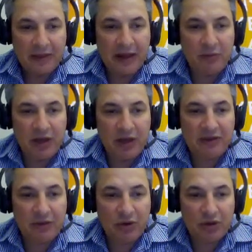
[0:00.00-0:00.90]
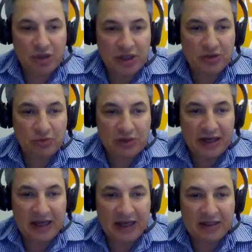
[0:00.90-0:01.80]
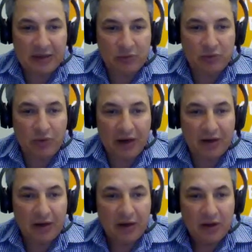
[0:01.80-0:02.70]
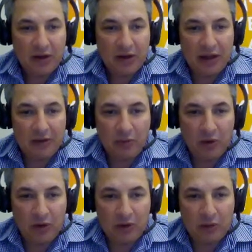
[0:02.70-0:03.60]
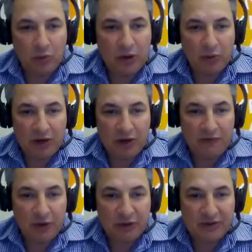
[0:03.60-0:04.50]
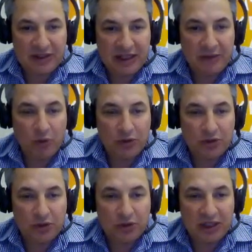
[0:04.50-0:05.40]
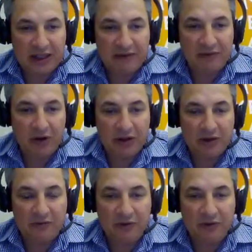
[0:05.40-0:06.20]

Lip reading: they would have their own scheduled tasks that would run in whatever frequency they wanted to check that file, and the